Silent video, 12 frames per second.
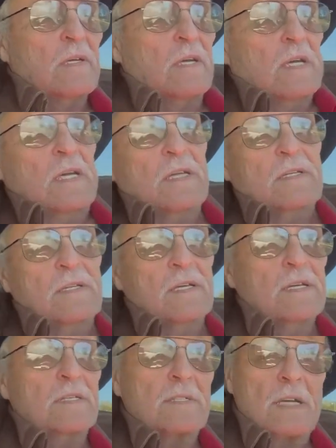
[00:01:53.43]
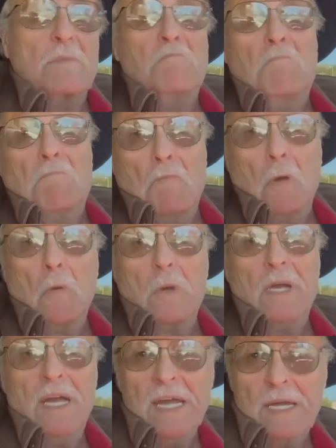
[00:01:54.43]
And it's like,
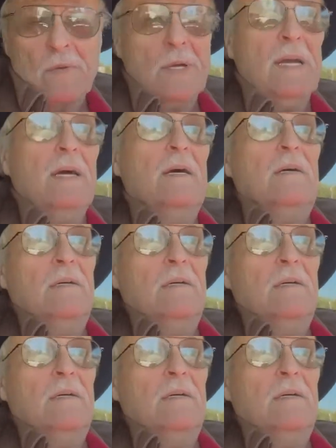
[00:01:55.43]
okay, well.